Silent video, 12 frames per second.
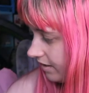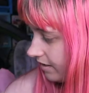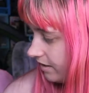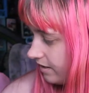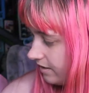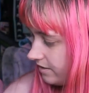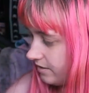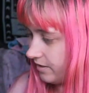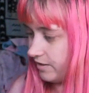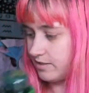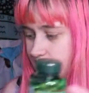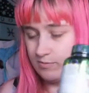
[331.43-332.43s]
And
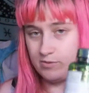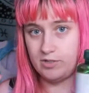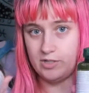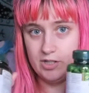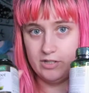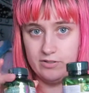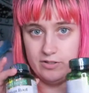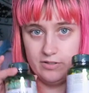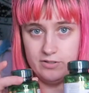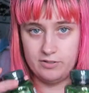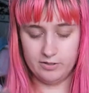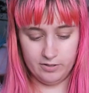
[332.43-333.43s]
I got some more of
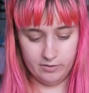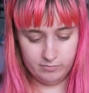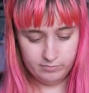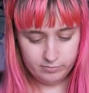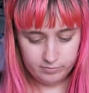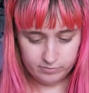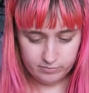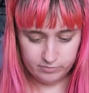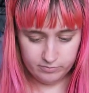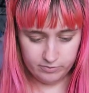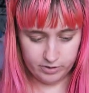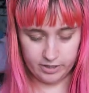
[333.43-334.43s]
the
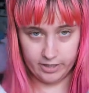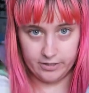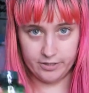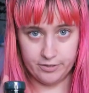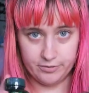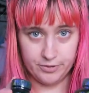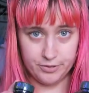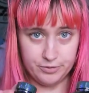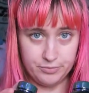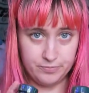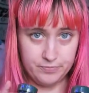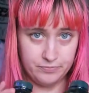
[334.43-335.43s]
valerian
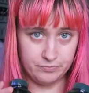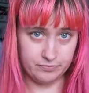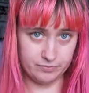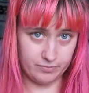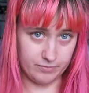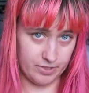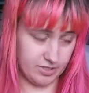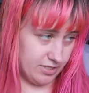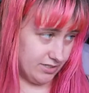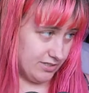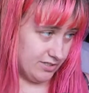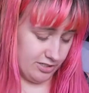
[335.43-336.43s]
root
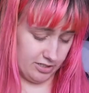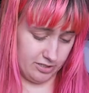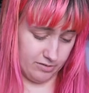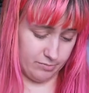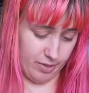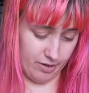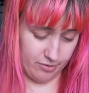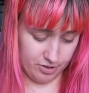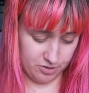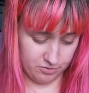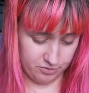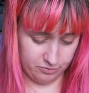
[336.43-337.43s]
because they're buy
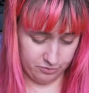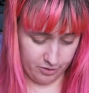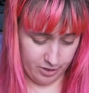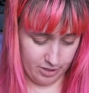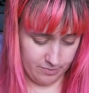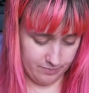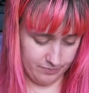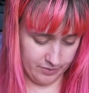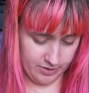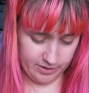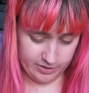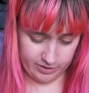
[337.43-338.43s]
one get one free.
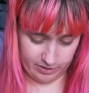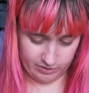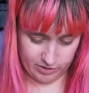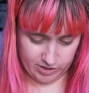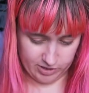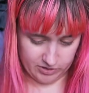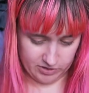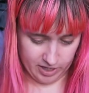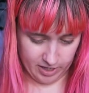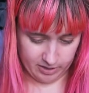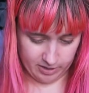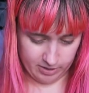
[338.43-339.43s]
So I was trying to
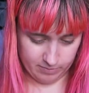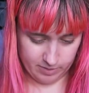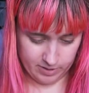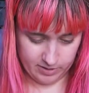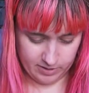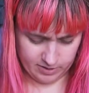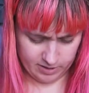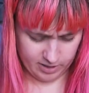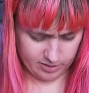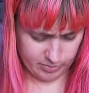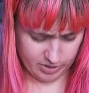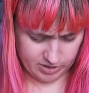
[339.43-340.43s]
stock up. And I
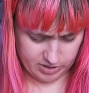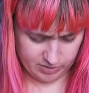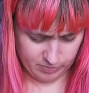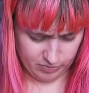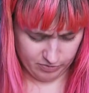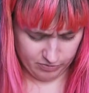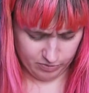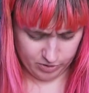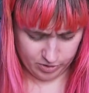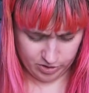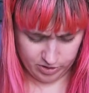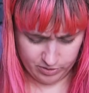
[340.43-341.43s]
had bought some
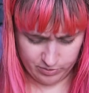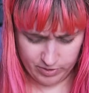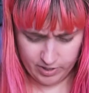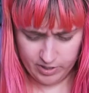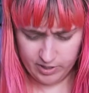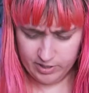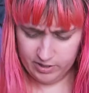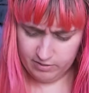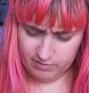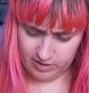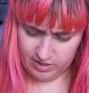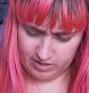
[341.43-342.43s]
before too,
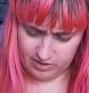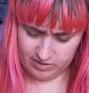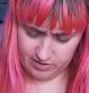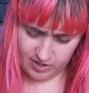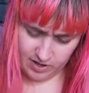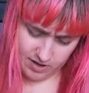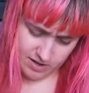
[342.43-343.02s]
because